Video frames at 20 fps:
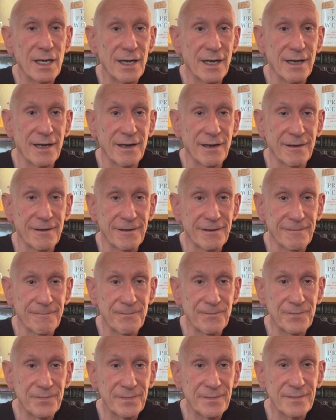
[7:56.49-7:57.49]

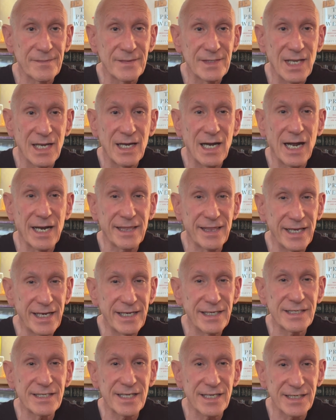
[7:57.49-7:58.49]
I think
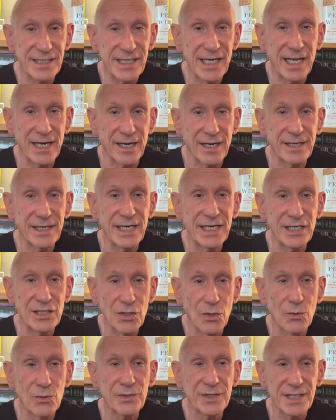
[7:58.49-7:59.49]
it's the Senate, he
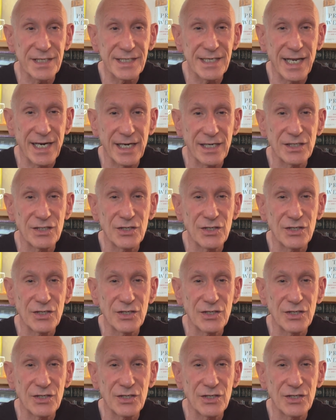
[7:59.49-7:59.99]
told the Senate